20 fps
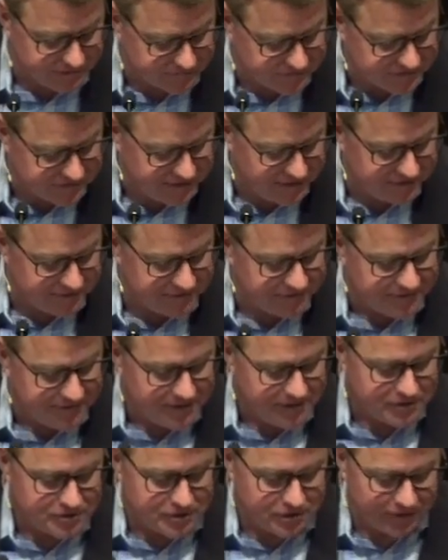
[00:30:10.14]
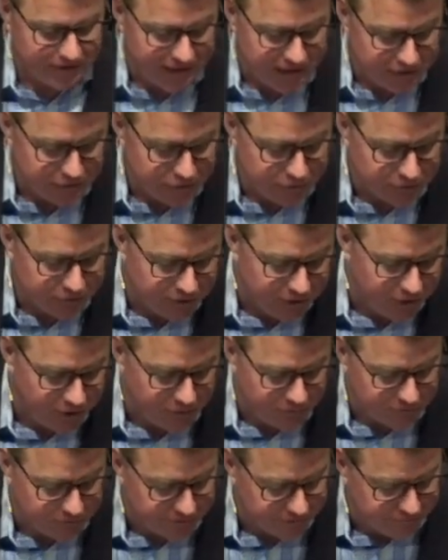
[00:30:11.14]
have sent to let you
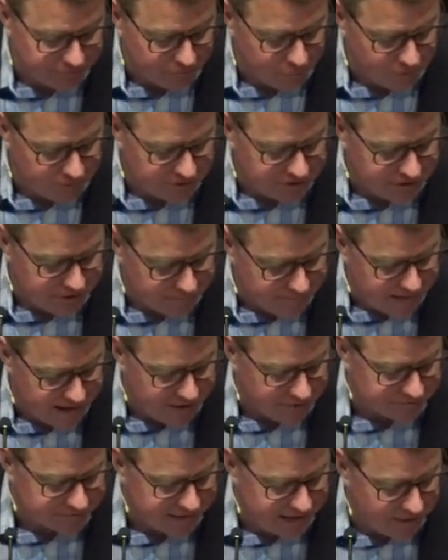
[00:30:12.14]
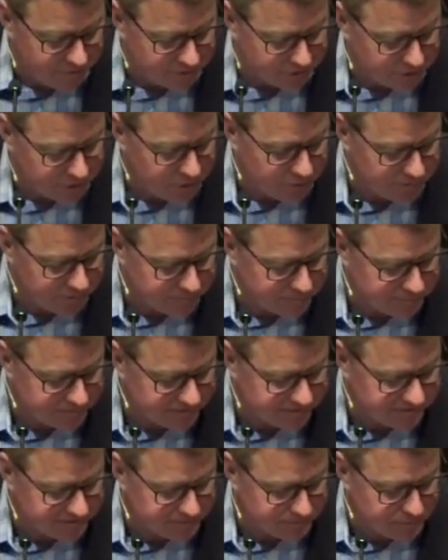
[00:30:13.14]
go. Therefore, come out now and go in
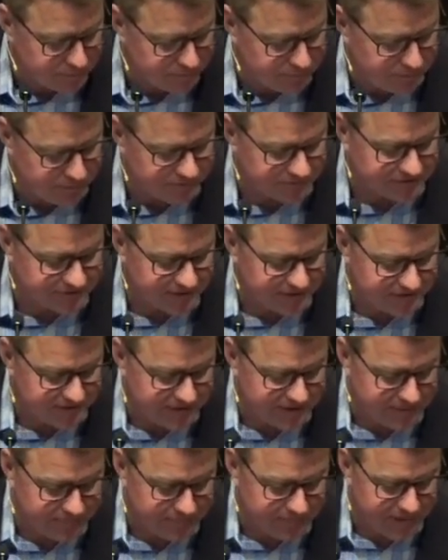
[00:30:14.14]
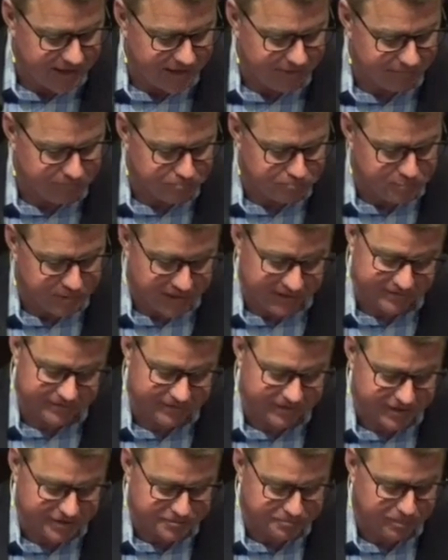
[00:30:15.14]
peace. But Paul said to them, They have
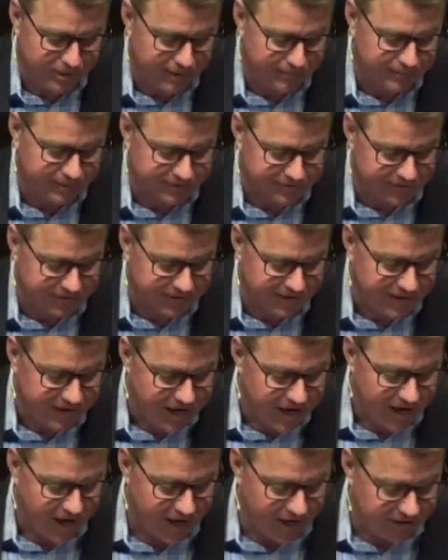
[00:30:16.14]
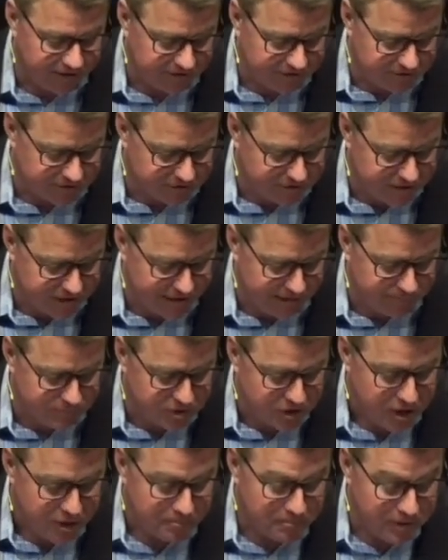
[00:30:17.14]
beaten us publicly,
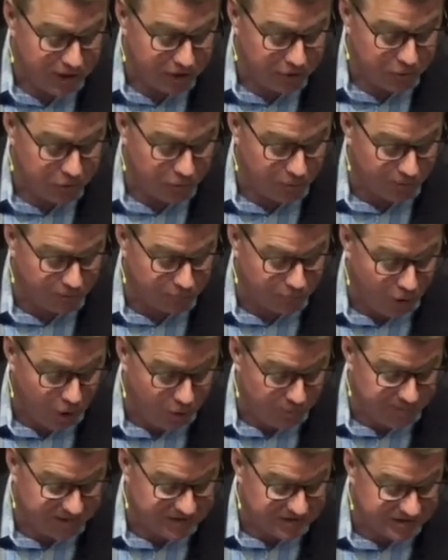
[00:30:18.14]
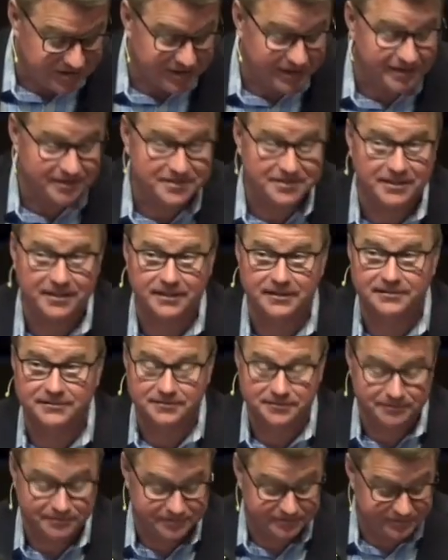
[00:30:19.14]
uncondemned, men who are Roman
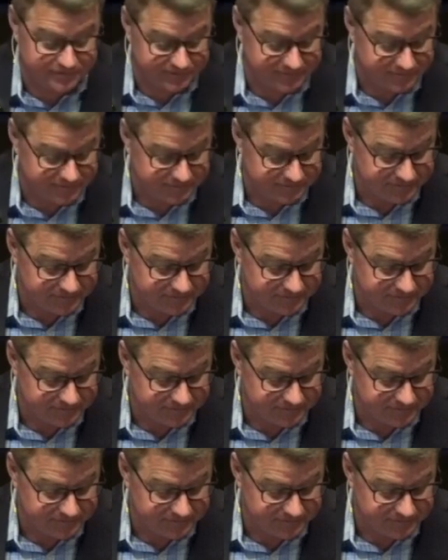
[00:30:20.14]
citizens,